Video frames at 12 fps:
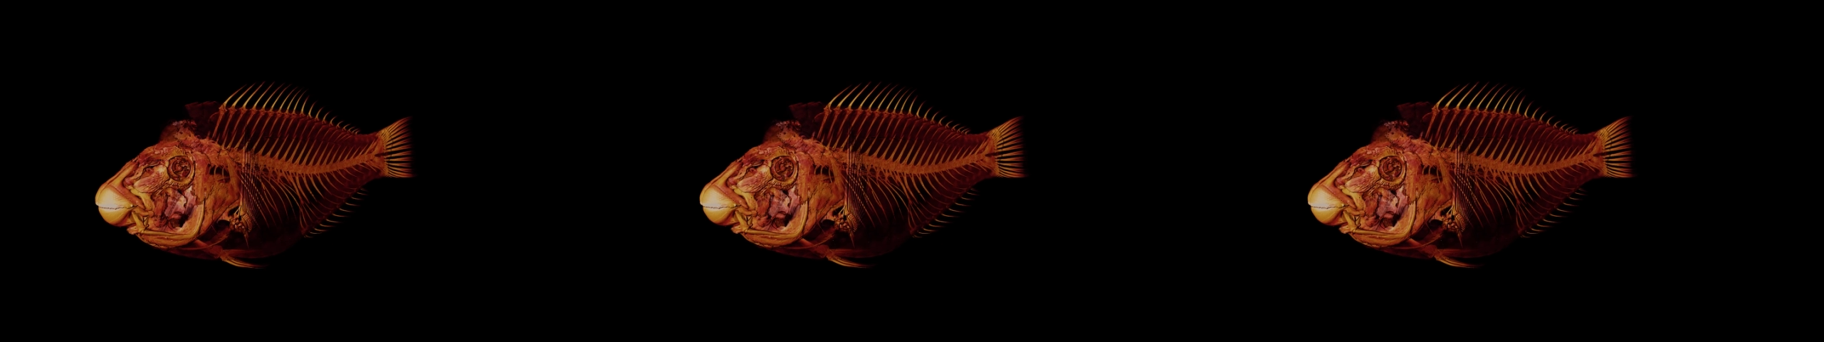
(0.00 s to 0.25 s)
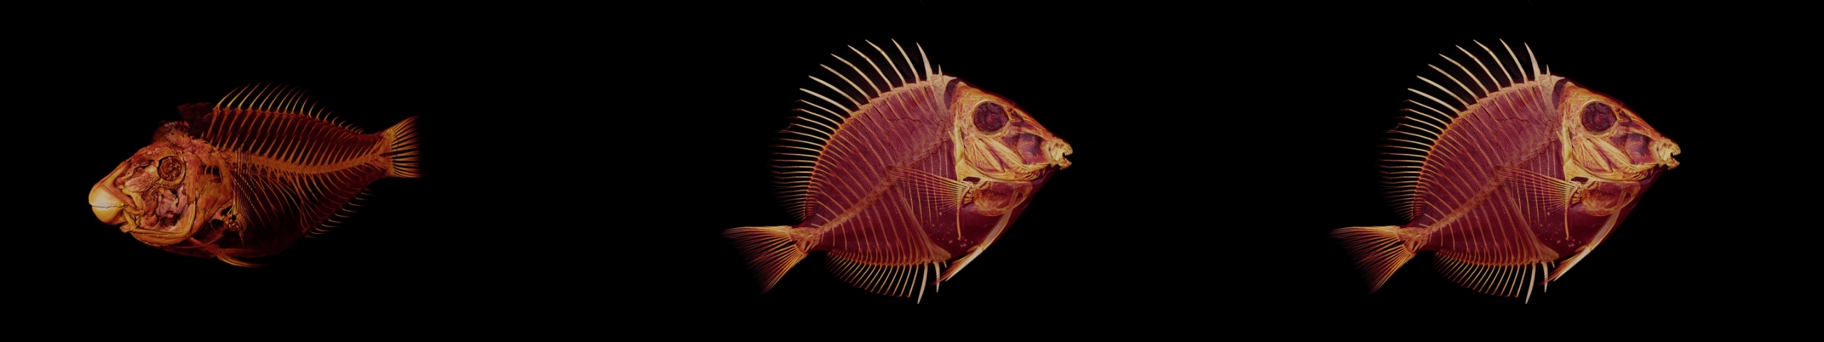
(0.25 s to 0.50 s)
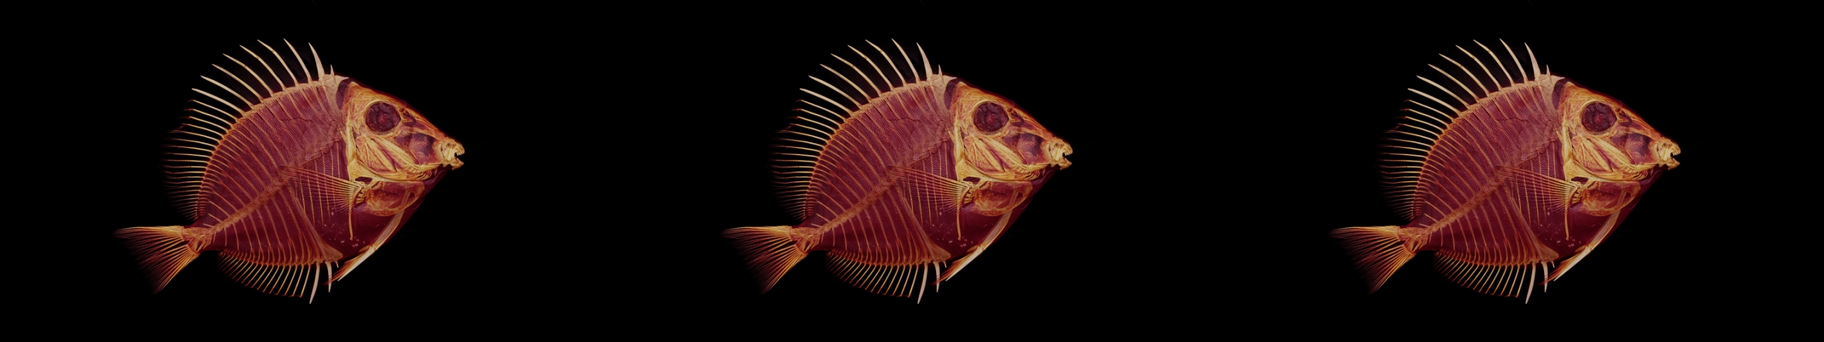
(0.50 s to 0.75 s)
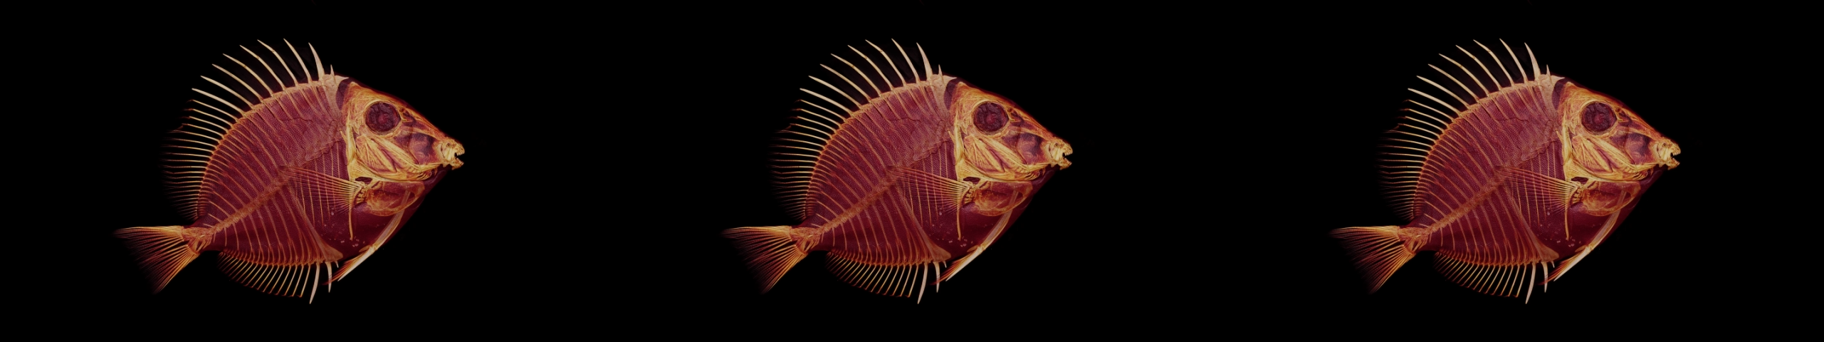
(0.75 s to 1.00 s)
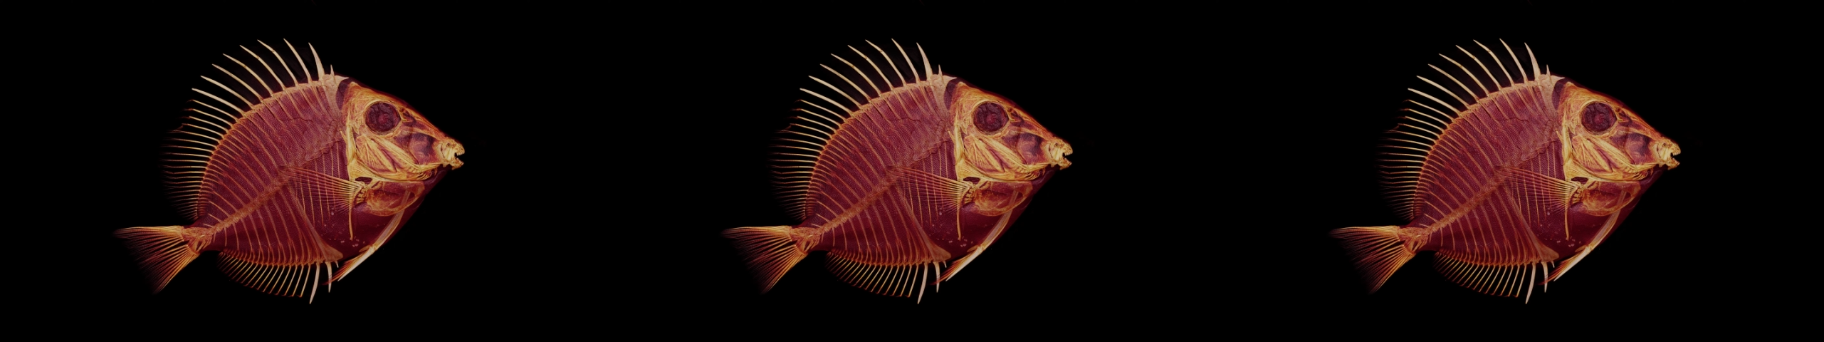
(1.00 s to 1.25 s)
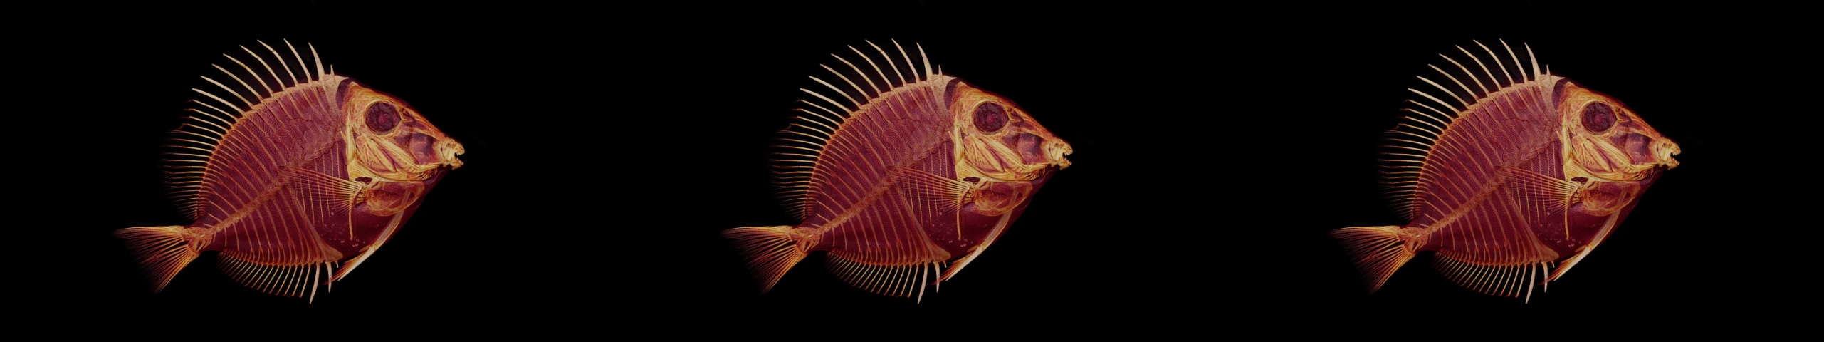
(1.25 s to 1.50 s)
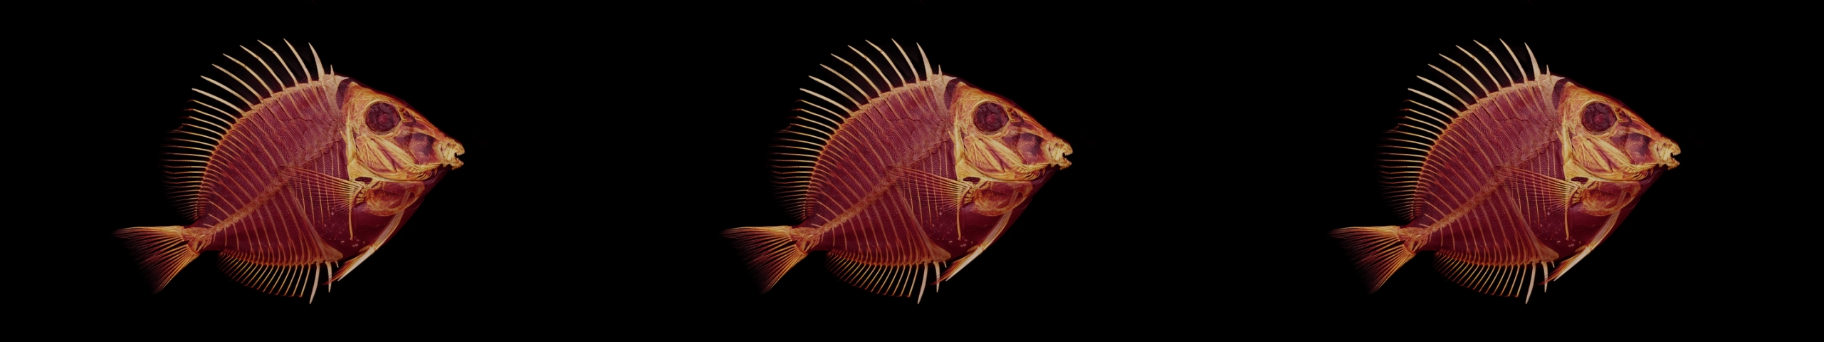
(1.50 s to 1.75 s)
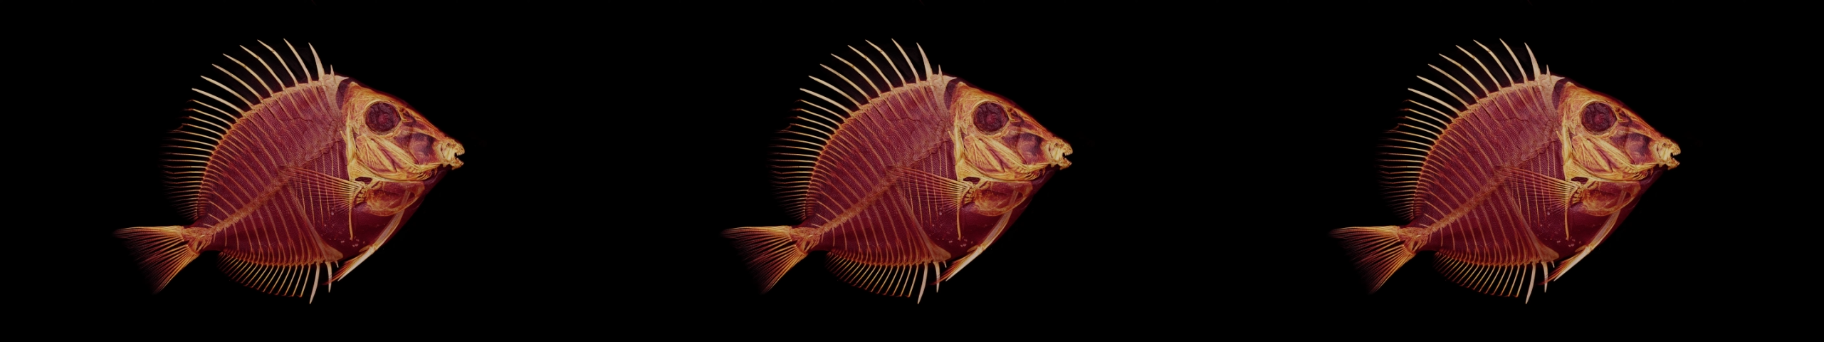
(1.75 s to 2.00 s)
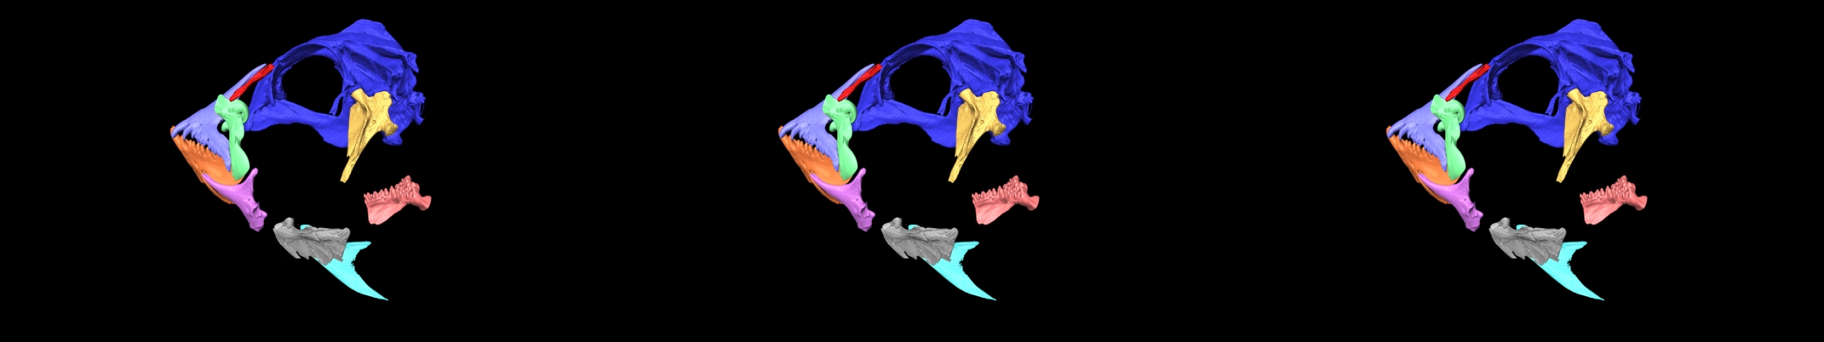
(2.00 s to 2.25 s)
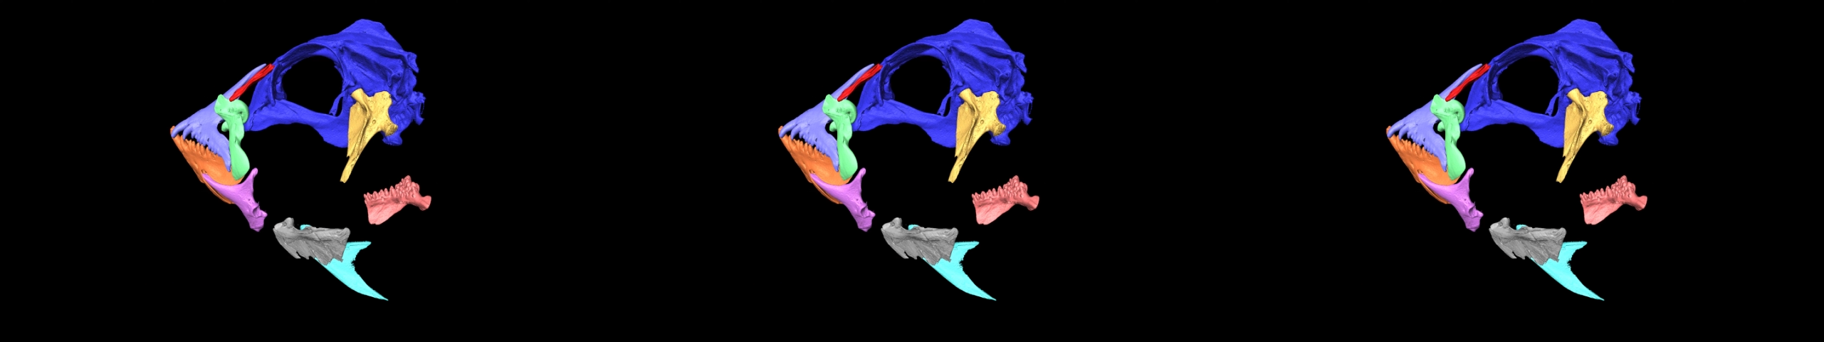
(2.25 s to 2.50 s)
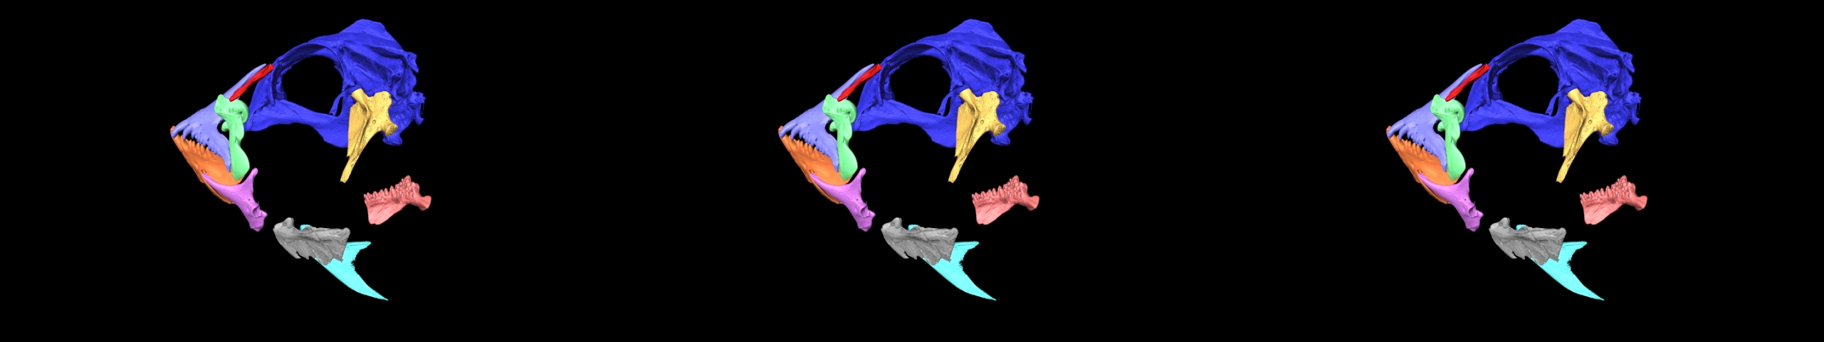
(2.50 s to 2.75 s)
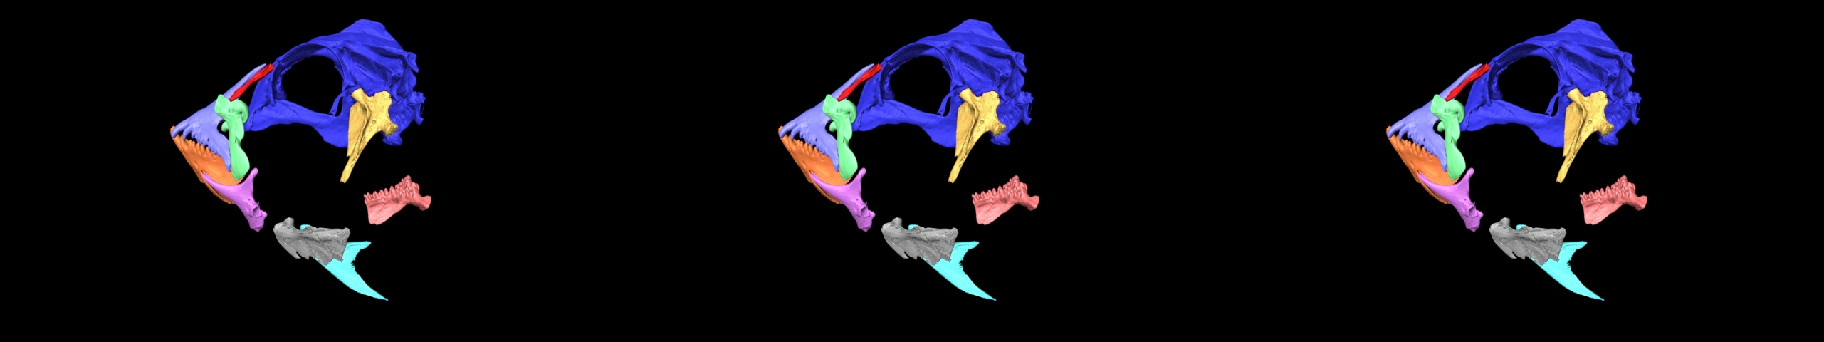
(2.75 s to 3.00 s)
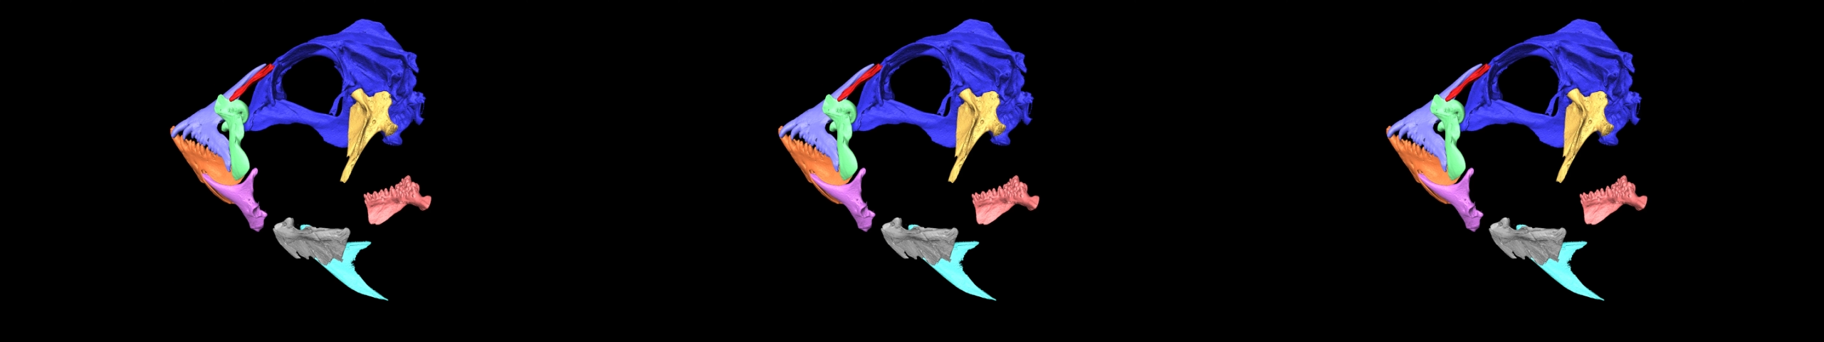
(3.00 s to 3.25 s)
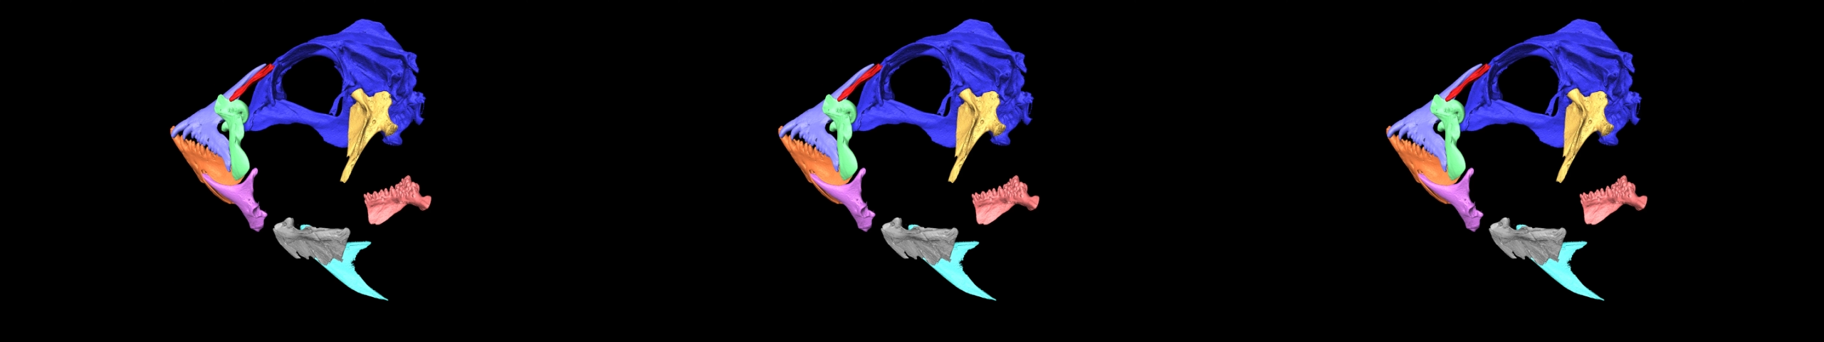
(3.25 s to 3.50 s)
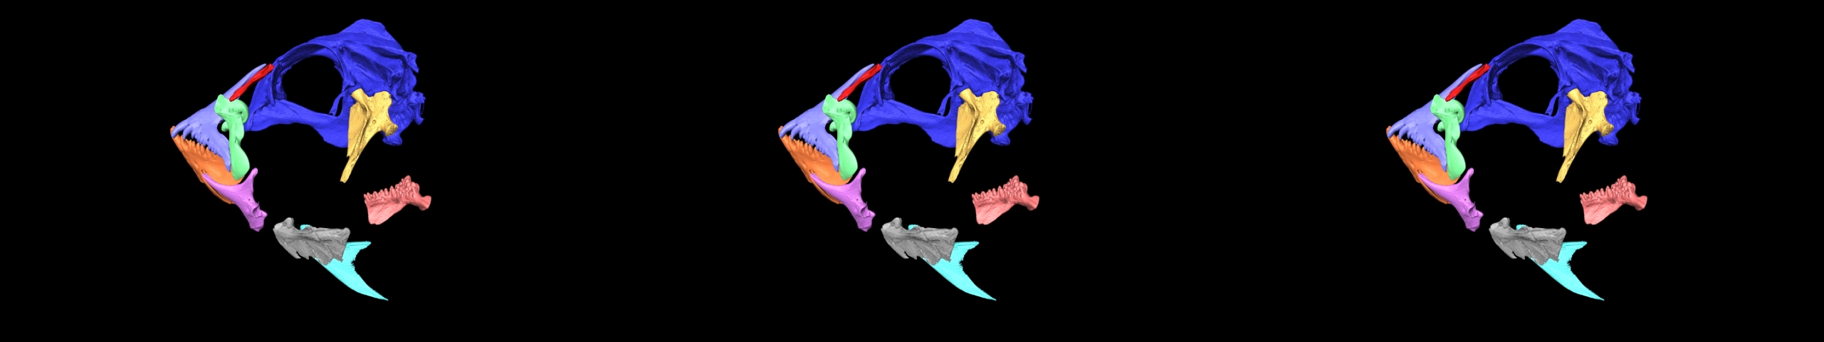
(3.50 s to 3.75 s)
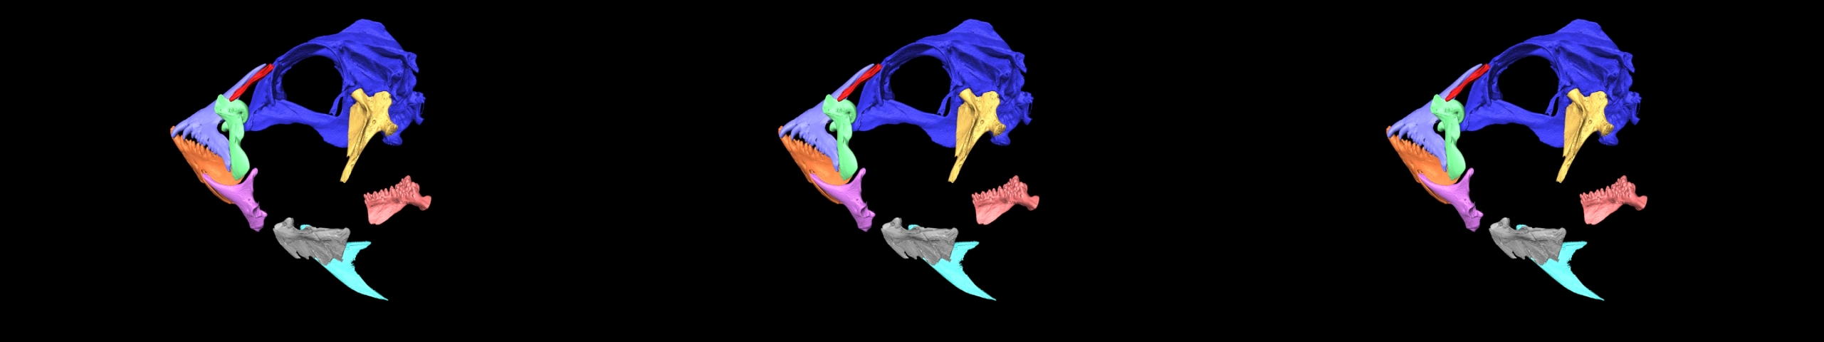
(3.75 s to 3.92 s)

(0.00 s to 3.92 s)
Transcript: (no speaker visible)